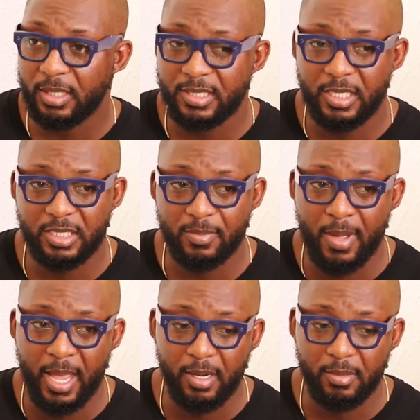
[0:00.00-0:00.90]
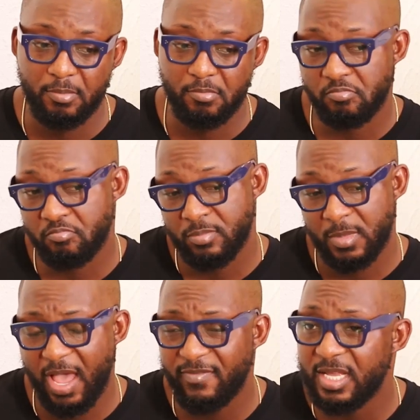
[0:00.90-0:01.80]
the station might
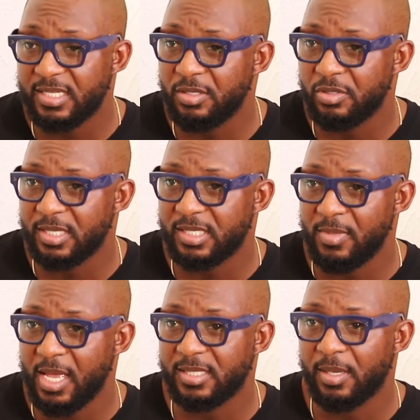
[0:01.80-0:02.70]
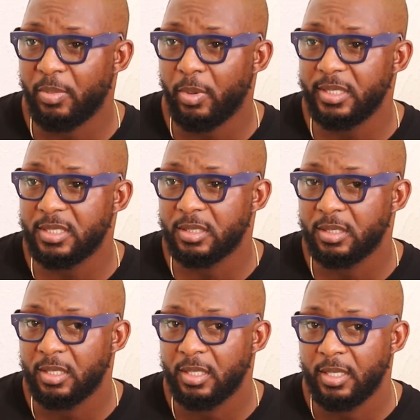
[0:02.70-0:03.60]
have less interest in me at some point.
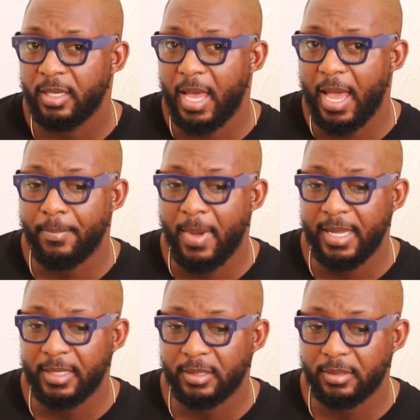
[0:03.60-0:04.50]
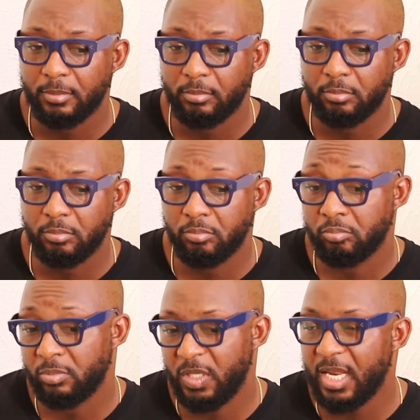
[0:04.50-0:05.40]
I might
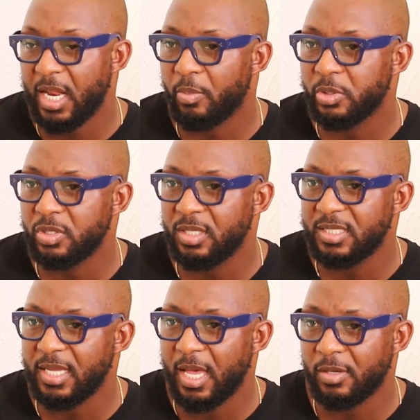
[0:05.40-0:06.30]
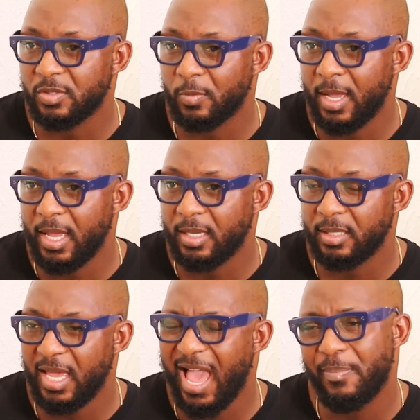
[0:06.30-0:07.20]
gain an opportunity elsewhere.
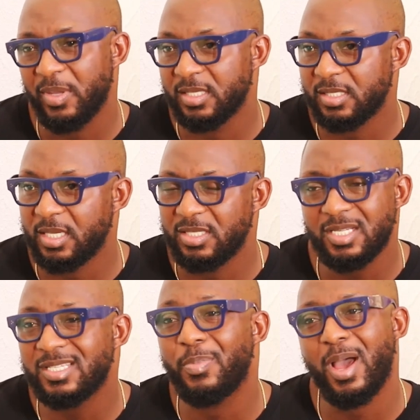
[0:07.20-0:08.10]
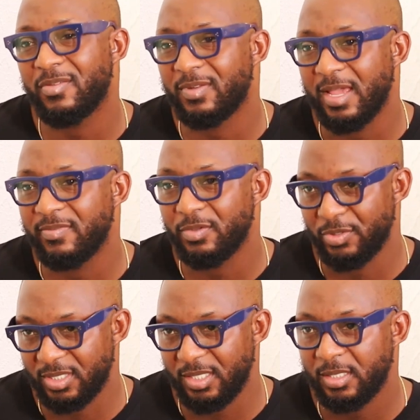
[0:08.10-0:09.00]
It happens. It's just a part of life, you
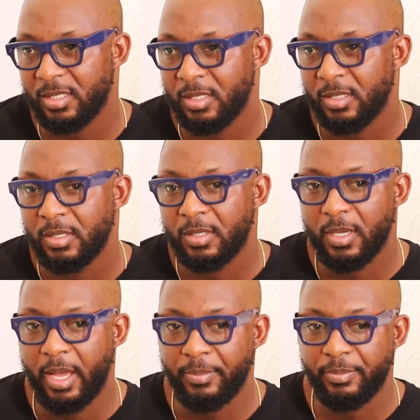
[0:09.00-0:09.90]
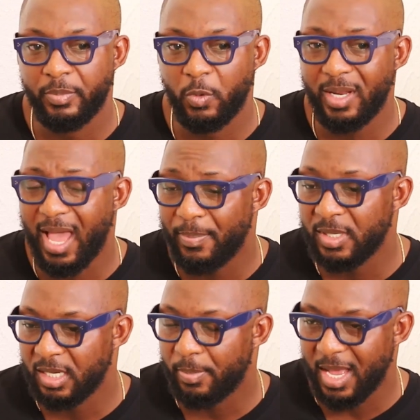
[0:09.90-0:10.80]
see. What happened
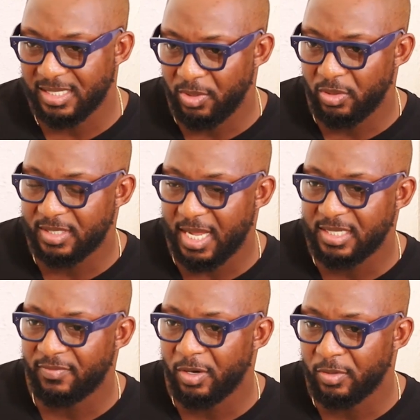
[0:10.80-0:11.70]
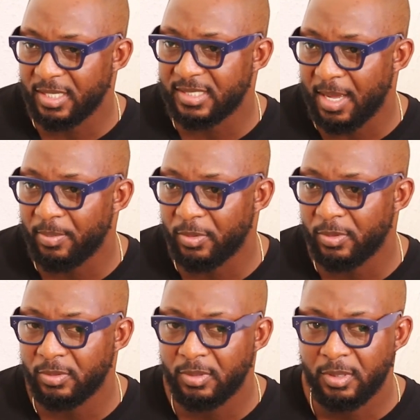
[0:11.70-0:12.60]
in the past, I mean, you cited a very good
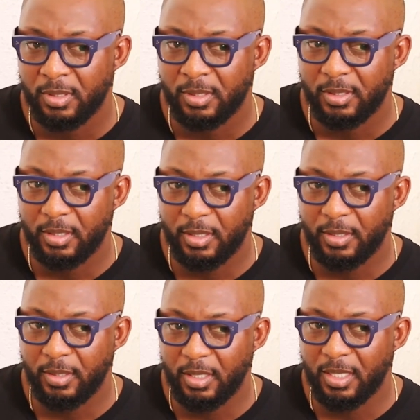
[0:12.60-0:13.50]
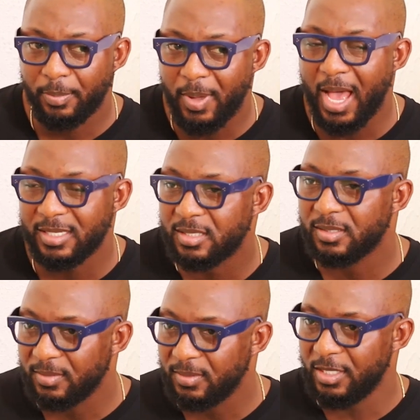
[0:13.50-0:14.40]
example. In the past,
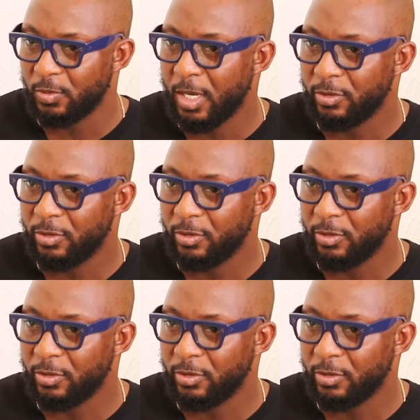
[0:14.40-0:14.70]
these were